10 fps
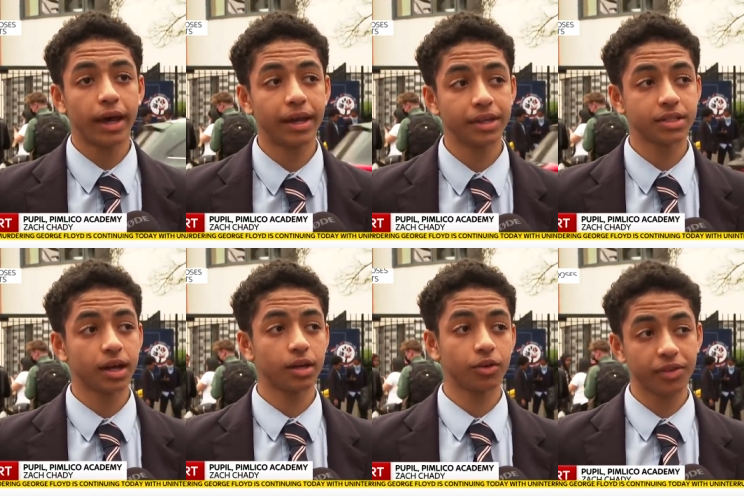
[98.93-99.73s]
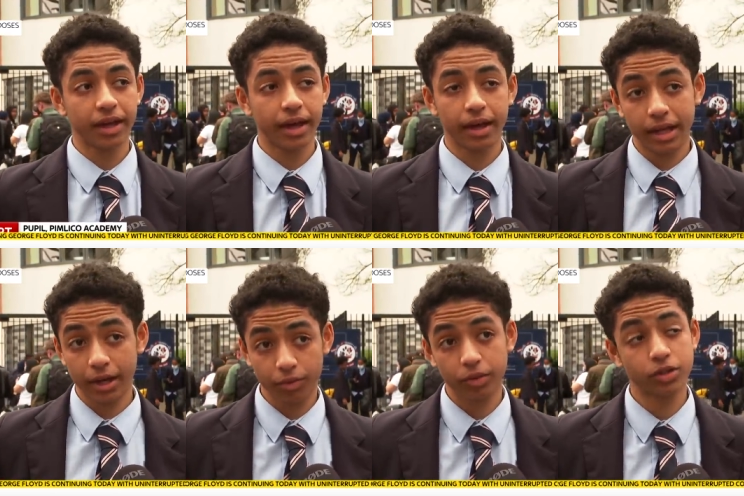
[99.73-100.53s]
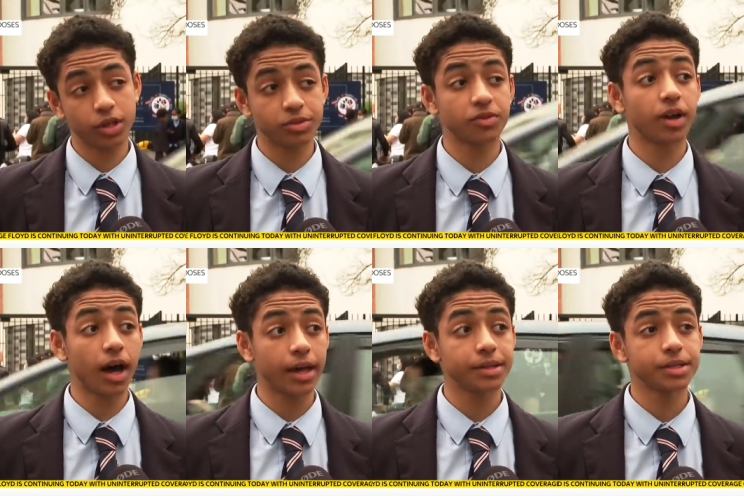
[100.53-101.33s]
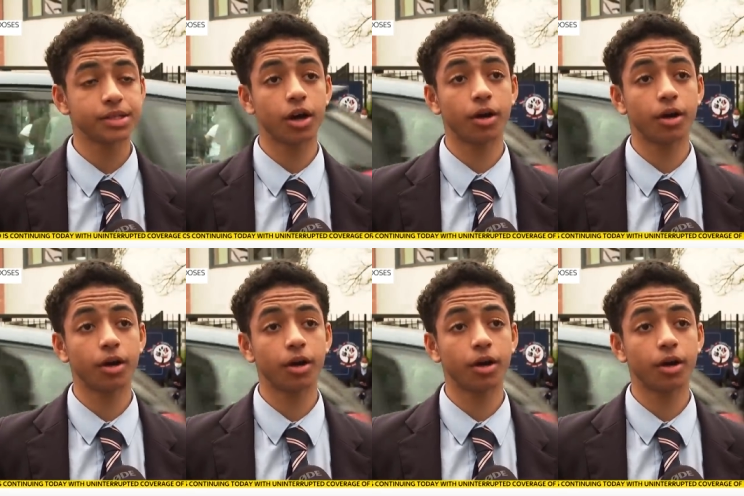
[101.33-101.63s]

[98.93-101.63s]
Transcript: any styling of the hair, like in terms of lines.